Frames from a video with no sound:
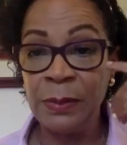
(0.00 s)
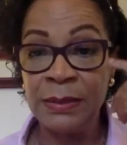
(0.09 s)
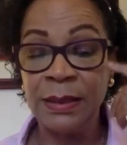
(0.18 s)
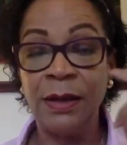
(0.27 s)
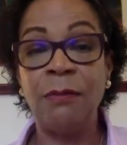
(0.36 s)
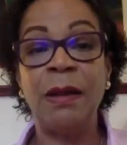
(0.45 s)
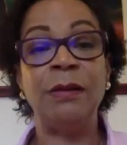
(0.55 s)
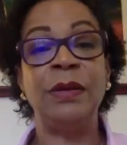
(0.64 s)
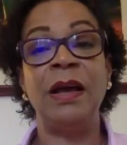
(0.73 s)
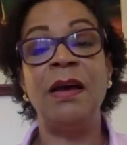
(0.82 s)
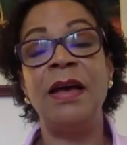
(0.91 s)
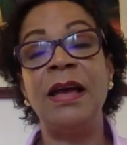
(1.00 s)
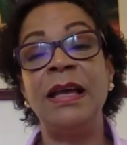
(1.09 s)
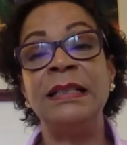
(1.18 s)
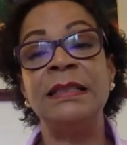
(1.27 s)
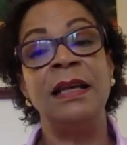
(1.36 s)
skin around the
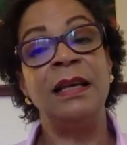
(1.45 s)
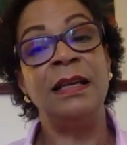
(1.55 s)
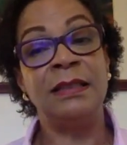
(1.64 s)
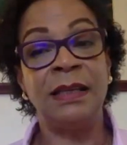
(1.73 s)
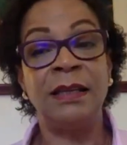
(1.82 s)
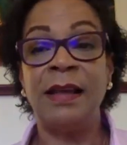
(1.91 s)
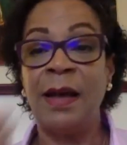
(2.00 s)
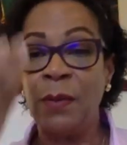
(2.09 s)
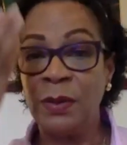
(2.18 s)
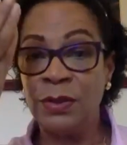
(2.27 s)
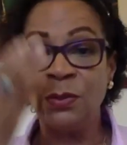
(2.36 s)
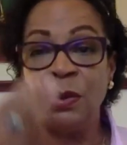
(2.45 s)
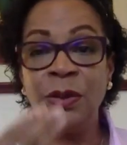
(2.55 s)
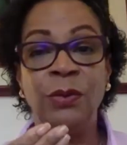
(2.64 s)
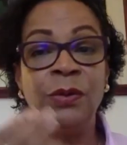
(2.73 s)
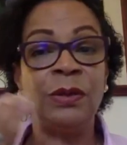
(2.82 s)
eyes. Sun damage, we
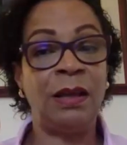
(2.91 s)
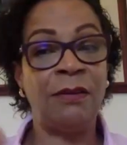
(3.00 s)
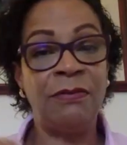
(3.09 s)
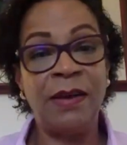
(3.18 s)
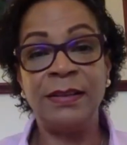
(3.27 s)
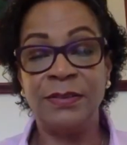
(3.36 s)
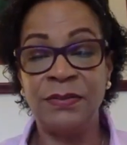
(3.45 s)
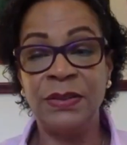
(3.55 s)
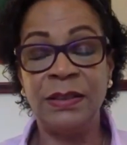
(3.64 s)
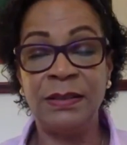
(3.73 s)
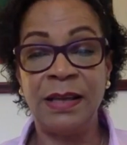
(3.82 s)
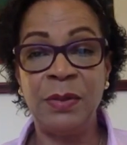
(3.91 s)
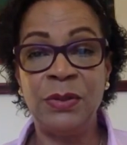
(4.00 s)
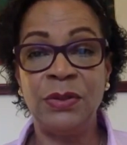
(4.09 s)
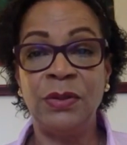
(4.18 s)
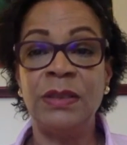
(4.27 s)
know the effect of sun
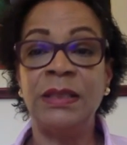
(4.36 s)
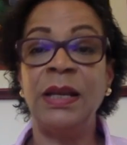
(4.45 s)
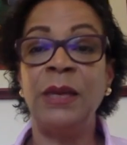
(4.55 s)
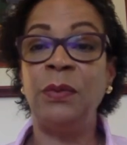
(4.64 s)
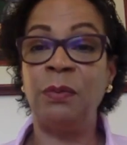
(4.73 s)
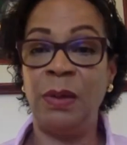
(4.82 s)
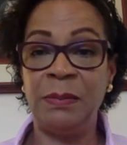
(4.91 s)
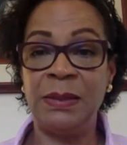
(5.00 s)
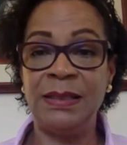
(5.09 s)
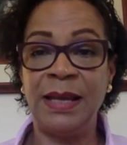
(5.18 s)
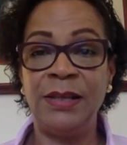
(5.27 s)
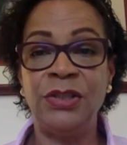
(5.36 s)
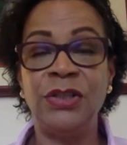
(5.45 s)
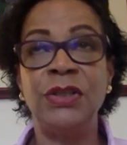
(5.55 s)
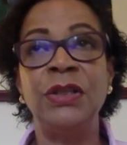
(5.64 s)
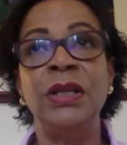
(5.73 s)
damage on the skin with
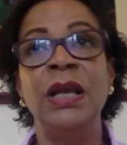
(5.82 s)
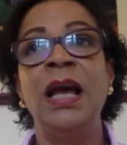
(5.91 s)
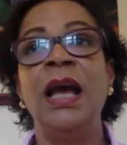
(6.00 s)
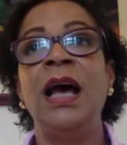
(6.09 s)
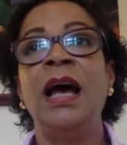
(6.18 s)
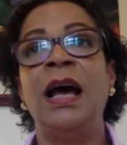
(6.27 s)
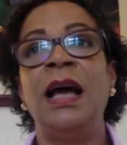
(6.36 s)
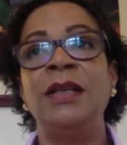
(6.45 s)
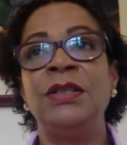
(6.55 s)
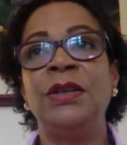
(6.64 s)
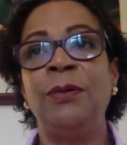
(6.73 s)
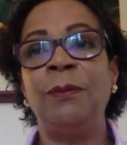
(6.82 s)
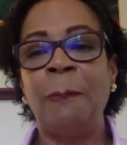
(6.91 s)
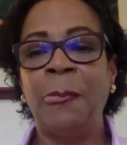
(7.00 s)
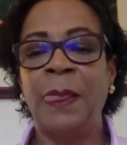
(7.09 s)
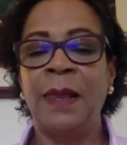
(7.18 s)
pigmentation. And so
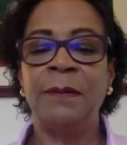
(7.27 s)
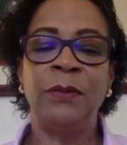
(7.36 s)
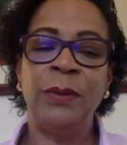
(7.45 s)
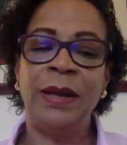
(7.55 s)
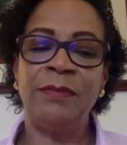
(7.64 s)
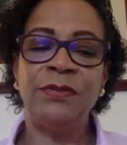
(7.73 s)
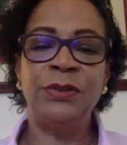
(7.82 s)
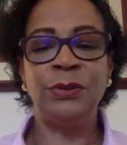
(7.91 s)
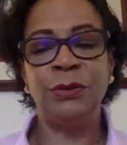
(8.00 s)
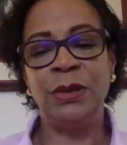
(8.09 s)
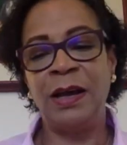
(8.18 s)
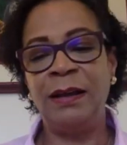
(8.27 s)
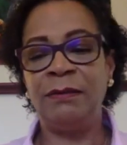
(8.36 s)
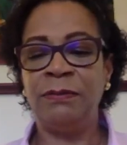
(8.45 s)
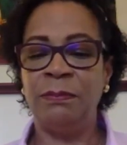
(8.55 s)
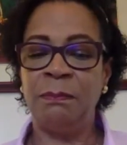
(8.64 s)
we have to
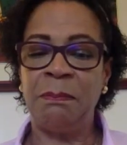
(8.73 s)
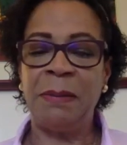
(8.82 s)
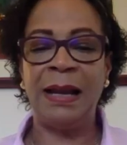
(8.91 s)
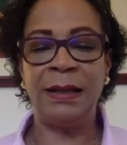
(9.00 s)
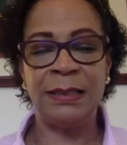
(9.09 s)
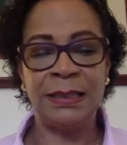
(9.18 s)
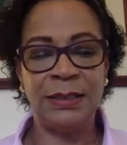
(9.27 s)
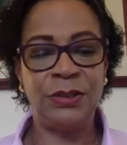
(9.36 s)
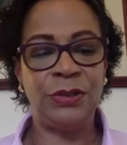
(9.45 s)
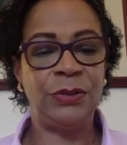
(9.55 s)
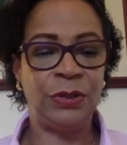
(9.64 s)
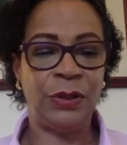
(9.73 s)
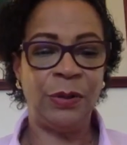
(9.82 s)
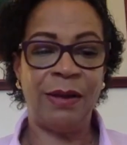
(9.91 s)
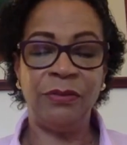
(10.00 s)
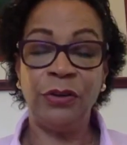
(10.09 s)
kind of balance the two. So
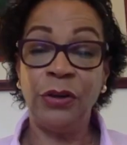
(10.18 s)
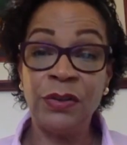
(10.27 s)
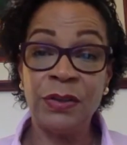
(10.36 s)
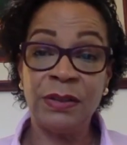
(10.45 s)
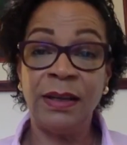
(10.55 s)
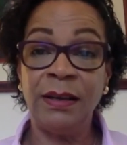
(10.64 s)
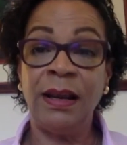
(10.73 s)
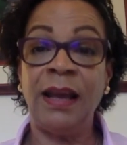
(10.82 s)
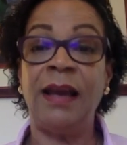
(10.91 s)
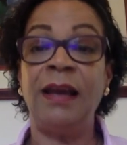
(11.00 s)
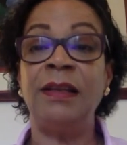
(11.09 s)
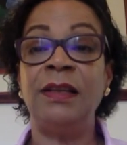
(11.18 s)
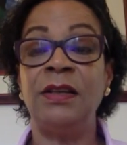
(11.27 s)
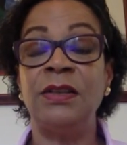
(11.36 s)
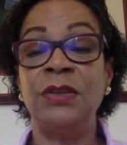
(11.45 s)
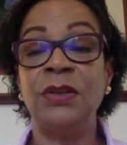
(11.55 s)
you have good skincare
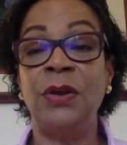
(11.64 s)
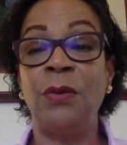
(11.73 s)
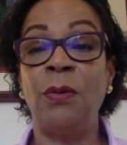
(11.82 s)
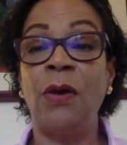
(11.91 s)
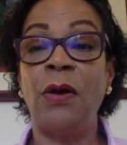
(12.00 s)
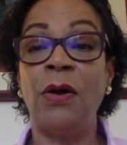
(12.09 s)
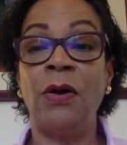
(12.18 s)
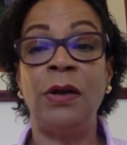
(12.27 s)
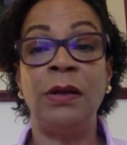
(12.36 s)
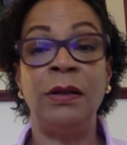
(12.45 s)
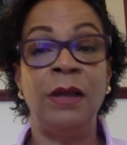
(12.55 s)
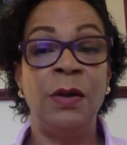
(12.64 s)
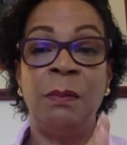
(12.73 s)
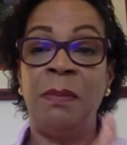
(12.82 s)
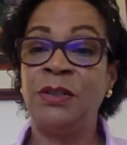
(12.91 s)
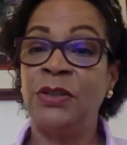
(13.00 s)
that is going to work on,
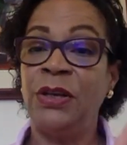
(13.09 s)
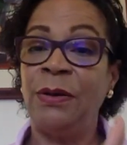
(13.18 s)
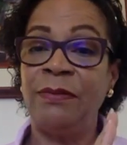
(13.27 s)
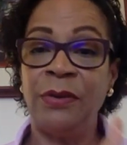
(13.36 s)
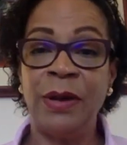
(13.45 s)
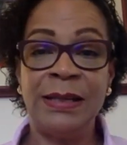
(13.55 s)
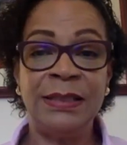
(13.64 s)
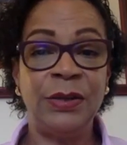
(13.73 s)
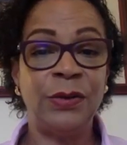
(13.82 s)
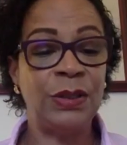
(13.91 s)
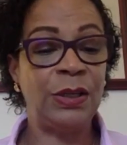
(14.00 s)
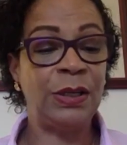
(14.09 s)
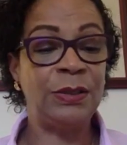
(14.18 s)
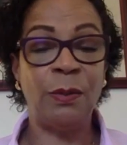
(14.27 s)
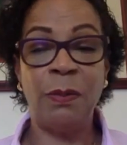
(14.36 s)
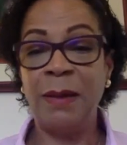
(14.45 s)
make sure you have your
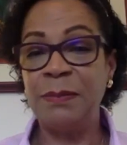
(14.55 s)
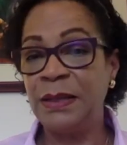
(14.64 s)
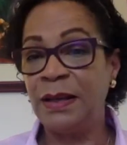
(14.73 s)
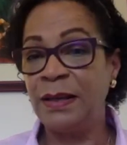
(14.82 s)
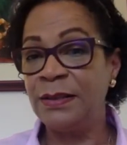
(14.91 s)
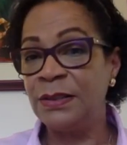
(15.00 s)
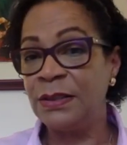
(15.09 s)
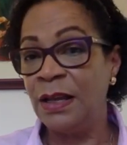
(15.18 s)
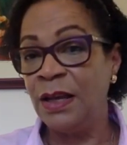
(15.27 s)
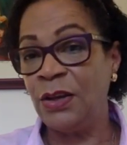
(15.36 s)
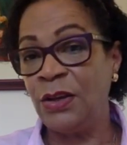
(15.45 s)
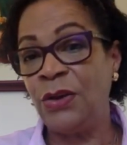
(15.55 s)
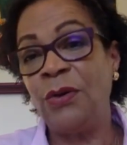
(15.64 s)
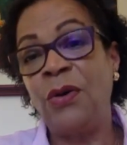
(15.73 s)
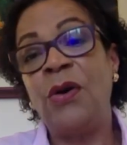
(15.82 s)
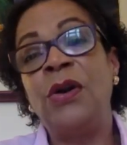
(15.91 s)
antioxidants, your peptides,
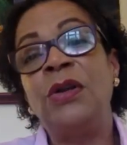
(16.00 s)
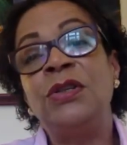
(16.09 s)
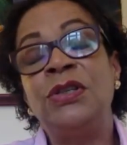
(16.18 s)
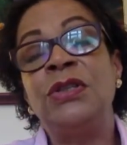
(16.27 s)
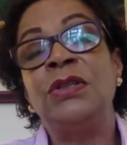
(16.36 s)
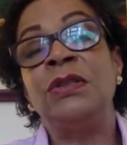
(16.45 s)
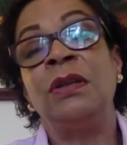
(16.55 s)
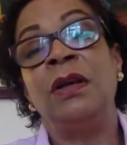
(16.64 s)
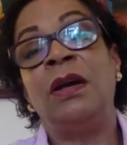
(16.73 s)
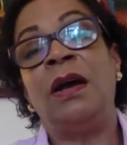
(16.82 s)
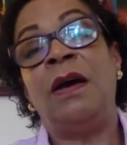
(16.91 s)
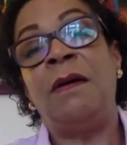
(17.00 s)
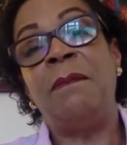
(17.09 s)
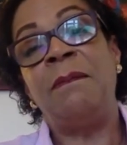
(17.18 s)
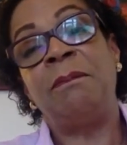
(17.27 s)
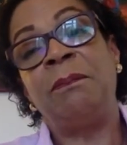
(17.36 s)
your collagen
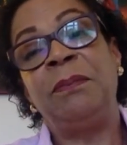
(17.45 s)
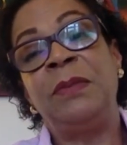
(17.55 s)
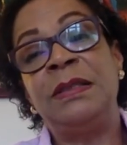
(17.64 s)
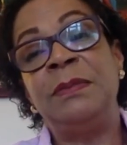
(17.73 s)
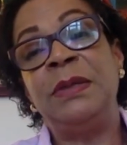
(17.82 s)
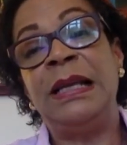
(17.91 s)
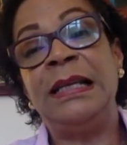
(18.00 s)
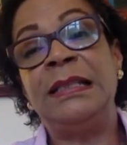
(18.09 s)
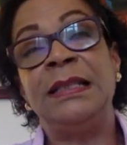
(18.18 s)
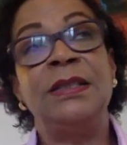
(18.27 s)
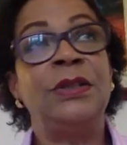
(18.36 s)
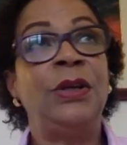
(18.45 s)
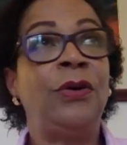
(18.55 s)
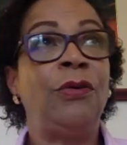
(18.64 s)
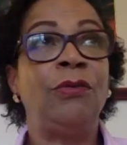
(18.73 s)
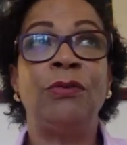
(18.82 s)
stimulators,
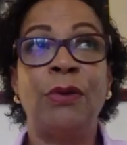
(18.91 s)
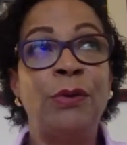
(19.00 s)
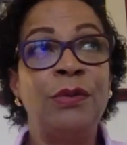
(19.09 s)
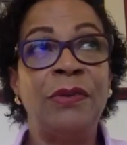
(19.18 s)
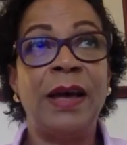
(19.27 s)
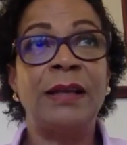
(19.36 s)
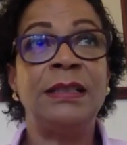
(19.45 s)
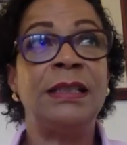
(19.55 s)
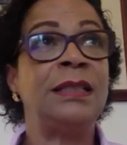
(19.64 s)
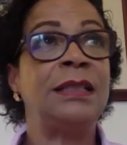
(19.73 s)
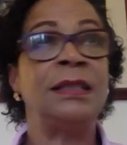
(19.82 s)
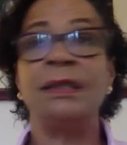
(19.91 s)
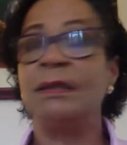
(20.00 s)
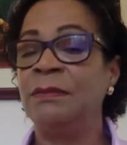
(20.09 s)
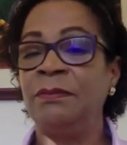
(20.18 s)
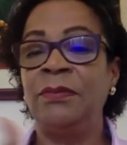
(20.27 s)
your growth factors,
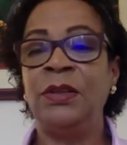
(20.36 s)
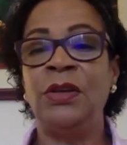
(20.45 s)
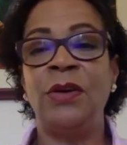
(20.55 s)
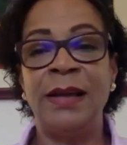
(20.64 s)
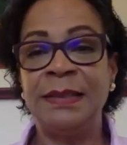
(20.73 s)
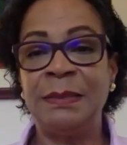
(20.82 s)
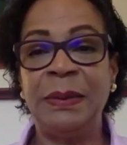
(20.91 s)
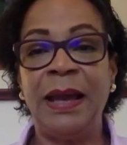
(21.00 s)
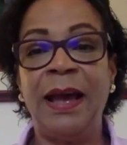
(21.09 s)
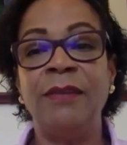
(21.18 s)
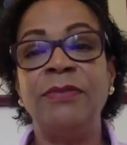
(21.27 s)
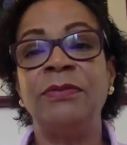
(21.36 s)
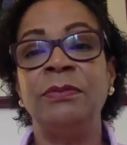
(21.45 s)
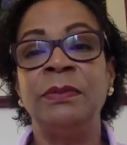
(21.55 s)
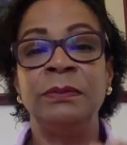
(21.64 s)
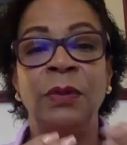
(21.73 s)
your SPF,
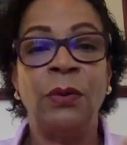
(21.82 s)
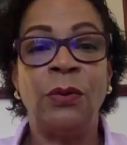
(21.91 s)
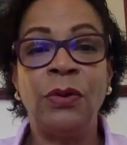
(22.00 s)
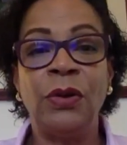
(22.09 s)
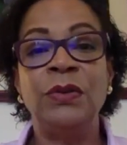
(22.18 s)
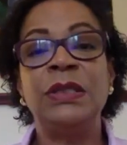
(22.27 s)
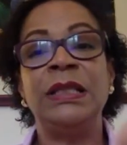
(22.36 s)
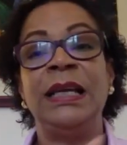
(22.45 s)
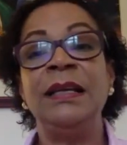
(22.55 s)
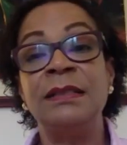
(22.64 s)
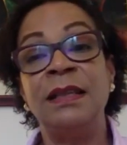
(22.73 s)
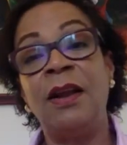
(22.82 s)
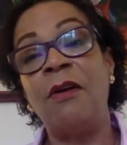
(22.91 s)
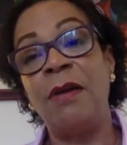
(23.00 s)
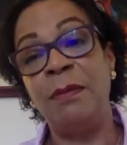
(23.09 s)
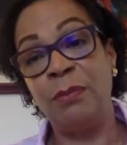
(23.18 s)
all those things that
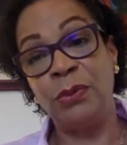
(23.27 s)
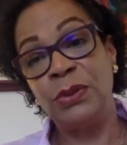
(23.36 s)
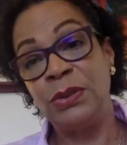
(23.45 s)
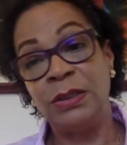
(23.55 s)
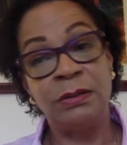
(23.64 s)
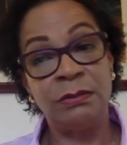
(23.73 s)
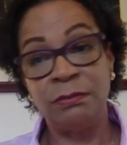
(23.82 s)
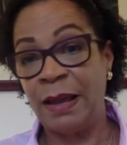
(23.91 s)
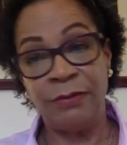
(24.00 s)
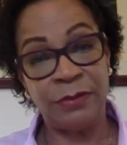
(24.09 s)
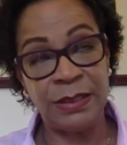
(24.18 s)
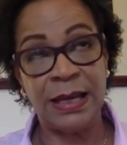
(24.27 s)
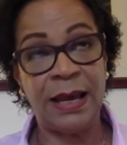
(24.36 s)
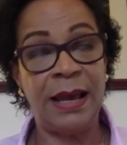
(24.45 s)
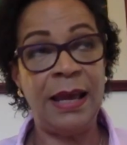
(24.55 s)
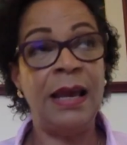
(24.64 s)
are important every
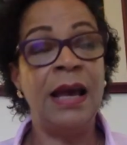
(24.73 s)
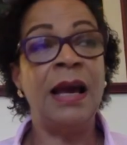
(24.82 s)
day.